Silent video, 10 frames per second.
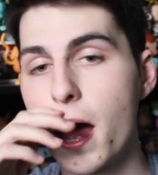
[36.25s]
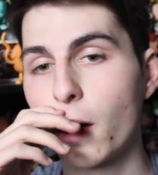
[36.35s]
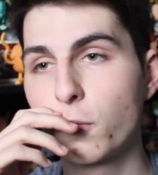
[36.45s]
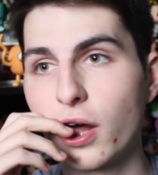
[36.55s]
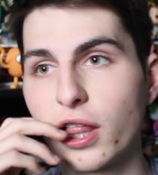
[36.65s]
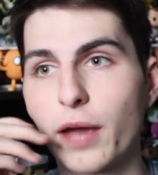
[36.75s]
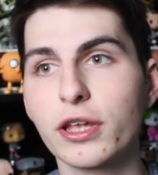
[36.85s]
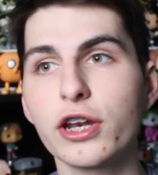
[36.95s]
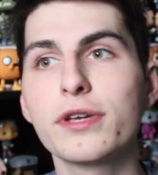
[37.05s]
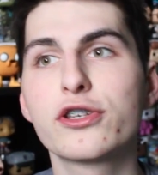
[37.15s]
Well, I'm
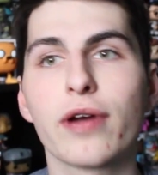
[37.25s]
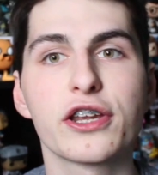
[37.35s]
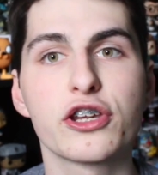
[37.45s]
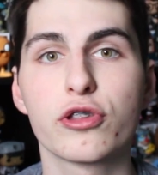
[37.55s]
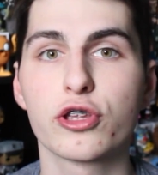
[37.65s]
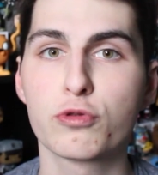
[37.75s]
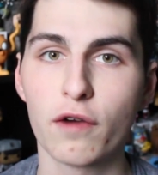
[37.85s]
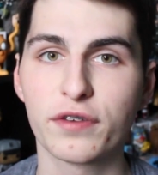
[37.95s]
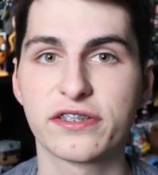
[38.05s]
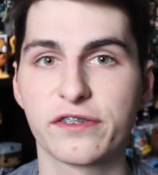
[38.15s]
going to be trying to do the
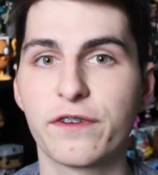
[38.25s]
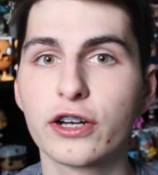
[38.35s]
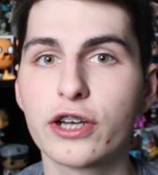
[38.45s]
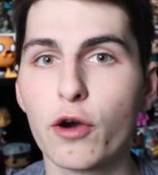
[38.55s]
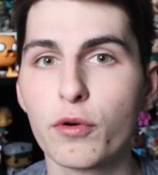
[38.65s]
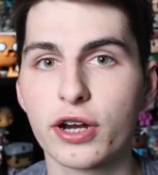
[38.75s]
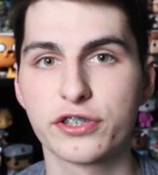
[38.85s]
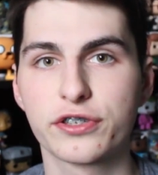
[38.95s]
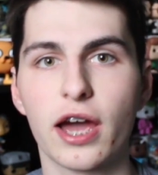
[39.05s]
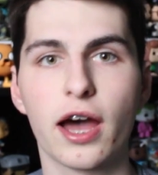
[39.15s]
12 Days of Funko,
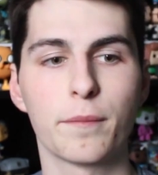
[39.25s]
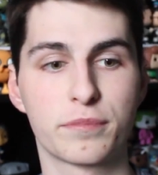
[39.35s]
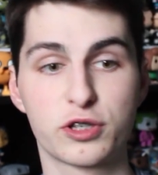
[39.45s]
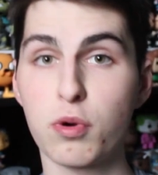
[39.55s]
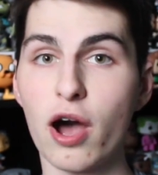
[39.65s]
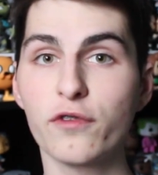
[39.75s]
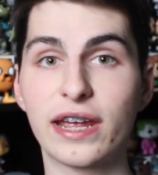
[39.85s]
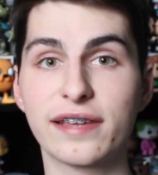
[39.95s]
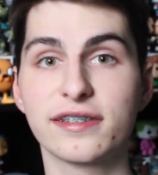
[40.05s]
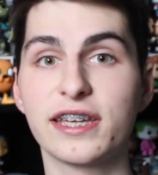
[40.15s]
whereas 12
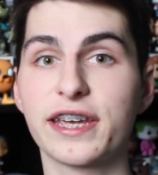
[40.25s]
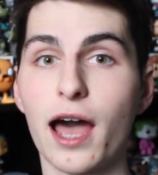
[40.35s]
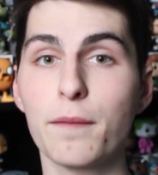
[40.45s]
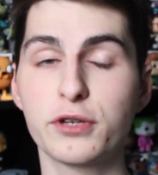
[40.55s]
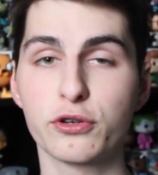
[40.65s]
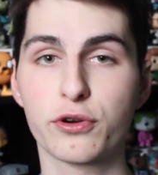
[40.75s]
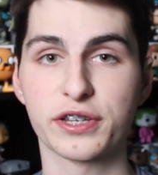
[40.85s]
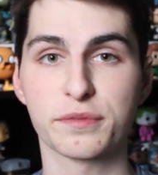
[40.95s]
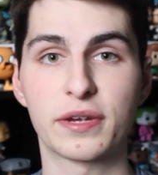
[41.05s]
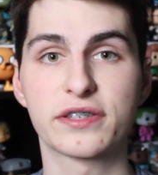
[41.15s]
days leading up to
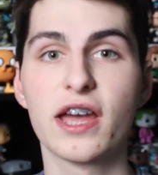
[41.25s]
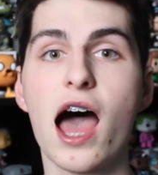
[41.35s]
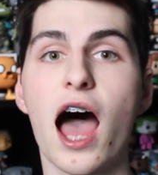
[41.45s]
Christmas,